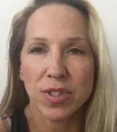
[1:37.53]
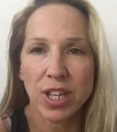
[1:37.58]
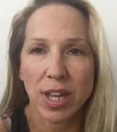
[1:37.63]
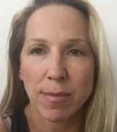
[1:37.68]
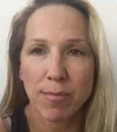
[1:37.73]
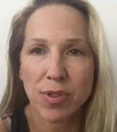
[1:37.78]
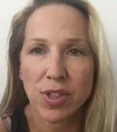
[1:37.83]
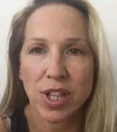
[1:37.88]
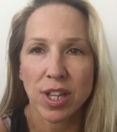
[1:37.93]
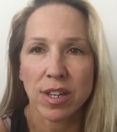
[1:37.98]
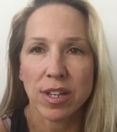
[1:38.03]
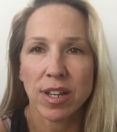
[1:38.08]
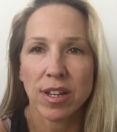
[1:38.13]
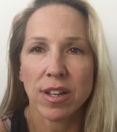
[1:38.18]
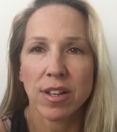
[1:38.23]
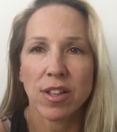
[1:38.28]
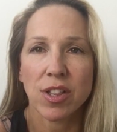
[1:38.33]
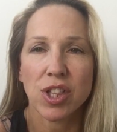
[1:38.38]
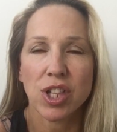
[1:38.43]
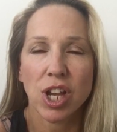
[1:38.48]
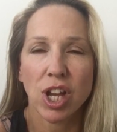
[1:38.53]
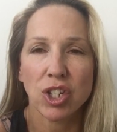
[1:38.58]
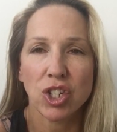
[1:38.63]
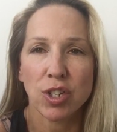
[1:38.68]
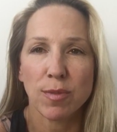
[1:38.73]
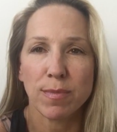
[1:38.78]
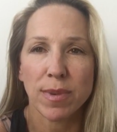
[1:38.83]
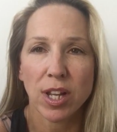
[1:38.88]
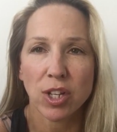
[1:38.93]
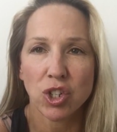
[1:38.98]
dips and
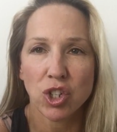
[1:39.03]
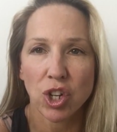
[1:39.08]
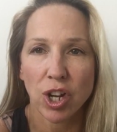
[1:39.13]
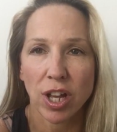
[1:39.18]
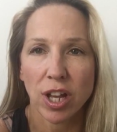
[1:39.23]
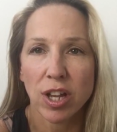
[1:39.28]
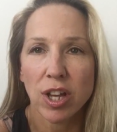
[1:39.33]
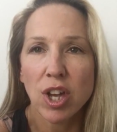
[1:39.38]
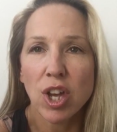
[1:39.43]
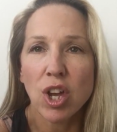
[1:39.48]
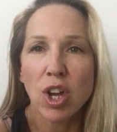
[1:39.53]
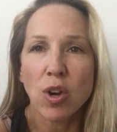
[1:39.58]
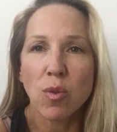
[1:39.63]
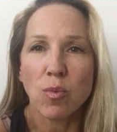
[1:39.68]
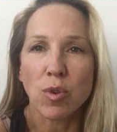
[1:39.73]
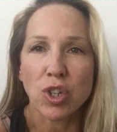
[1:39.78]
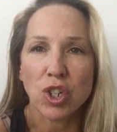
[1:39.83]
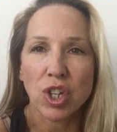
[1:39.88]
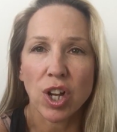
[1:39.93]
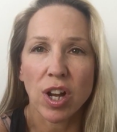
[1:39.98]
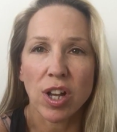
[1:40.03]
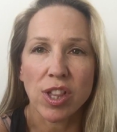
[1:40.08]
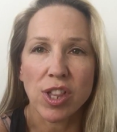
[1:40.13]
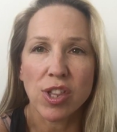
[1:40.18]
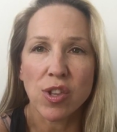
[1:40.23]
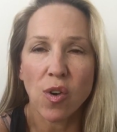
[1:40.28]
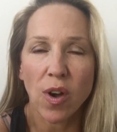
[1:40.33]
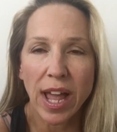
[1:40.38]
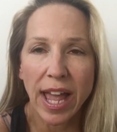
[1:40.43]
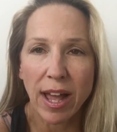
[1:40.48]
surges in blood sugar, which is
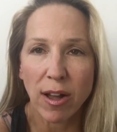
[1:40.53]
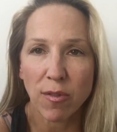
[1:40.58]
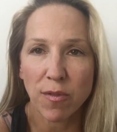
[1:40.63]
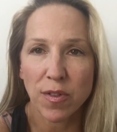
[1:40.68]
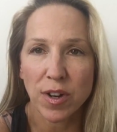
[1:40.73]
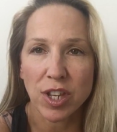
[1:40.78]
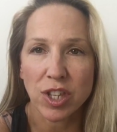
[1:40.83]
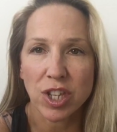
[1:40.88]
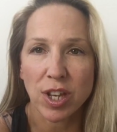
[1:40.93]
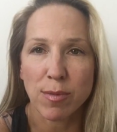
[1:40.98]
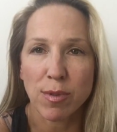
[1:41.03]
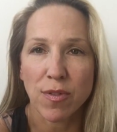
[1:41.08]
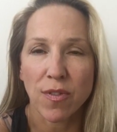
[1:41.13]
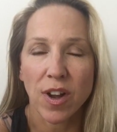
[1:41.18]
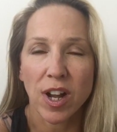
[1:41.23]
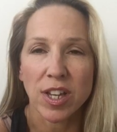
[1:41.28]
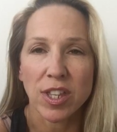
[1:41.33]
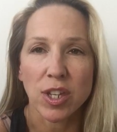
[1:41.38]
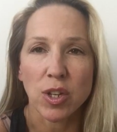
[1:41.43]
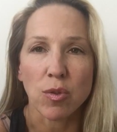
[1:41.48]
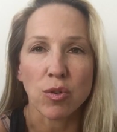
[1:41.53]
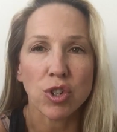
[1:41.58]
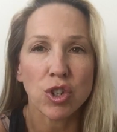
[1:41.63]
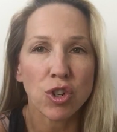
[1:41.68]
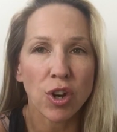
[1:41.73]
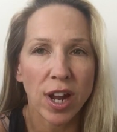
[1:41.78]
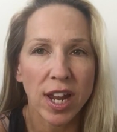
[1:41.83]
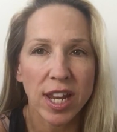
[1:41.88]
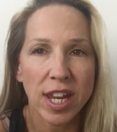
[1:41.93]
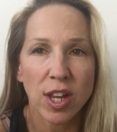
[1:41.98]
not helpful in terms of either your
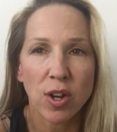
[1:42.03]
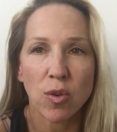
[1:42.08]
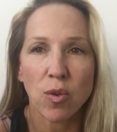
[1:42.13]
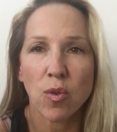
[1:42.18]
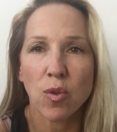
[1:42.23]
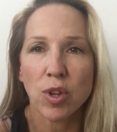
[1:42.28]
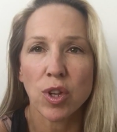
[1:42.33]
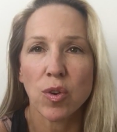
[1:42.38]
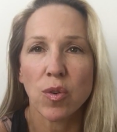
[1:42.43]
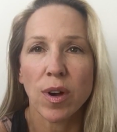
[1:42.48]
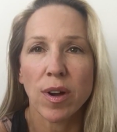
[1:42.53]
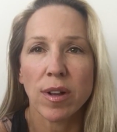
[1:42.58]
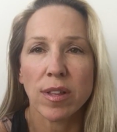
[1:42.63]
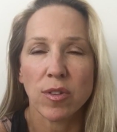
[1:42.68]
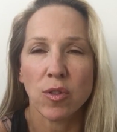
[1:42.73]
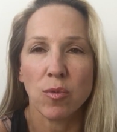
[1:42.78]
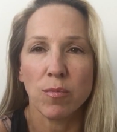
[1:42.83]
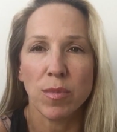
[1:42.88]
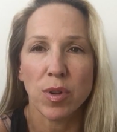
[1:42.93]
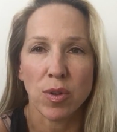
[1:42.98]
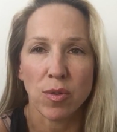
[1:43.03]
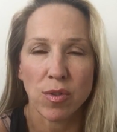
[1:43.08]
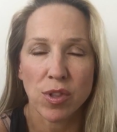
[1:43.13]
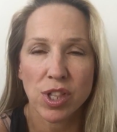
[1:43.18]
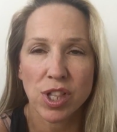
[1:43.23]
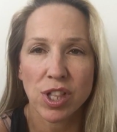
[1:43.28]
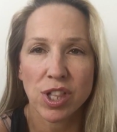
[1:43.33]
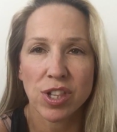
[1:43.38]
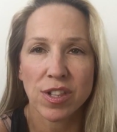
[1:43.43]
training or your moods.